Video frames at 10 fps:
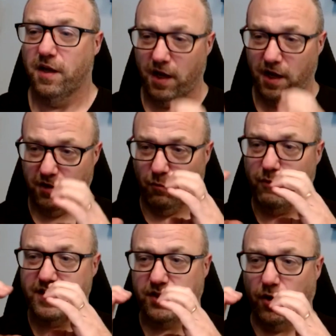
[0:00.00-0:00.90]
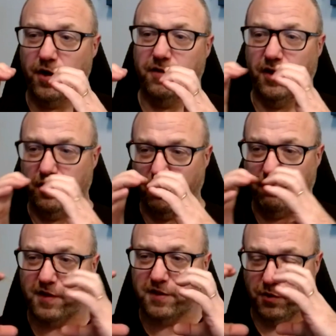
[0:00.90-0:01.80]
And when we started, their
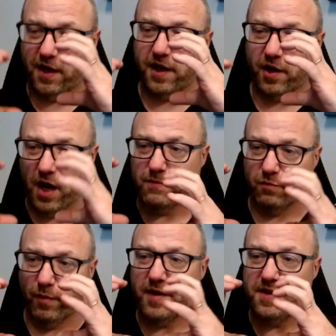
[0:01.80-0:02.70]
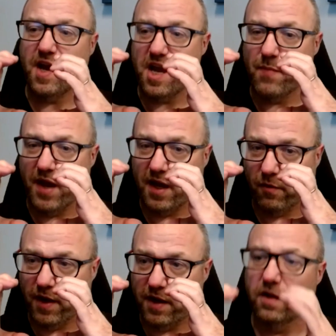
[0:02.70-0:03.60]
Visio diagrams were about yay big,
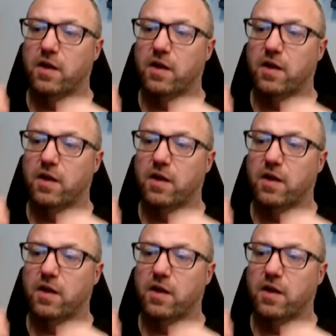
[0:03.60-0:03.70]
right?